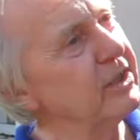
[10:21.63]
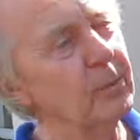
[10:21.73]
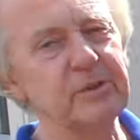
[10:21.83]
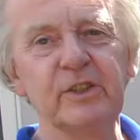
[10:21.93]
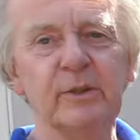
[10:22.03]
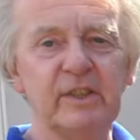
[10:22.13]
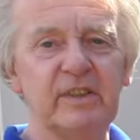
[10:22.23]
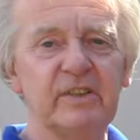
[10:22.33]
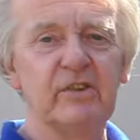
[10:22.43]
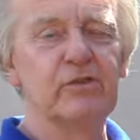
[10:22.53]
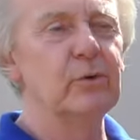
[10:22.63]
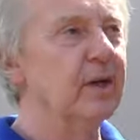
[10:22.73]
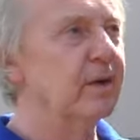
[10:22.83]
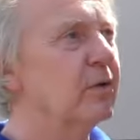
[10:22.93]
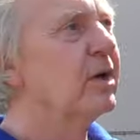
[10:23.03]
opportunity to
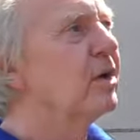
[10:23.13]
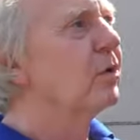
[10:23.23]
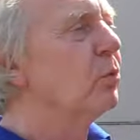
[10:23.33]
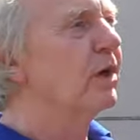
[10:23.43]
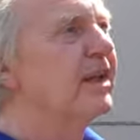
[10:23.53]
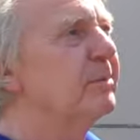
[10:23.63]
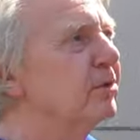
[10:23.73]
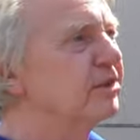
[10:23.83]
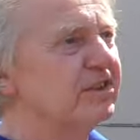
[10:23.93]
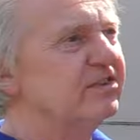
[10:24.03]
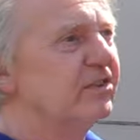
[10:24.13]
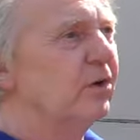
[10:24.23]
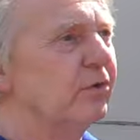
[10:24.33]
try out one of their brushes on